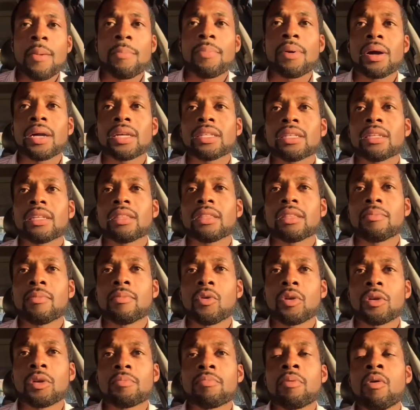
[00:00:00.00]
But the
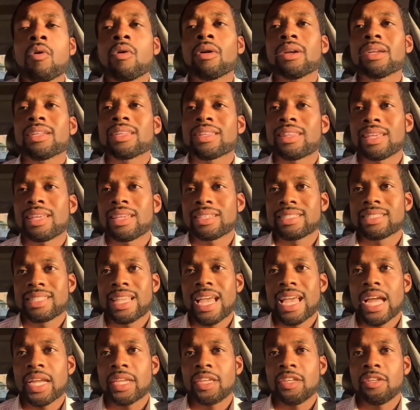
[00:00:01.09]
more important thing is
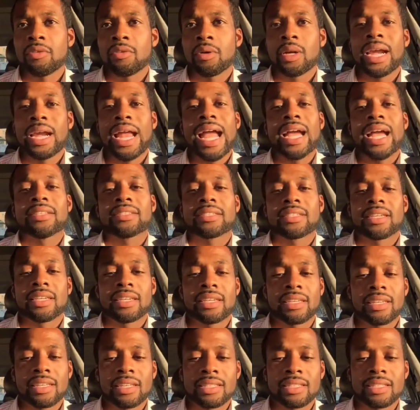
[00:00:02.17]
that you are asking.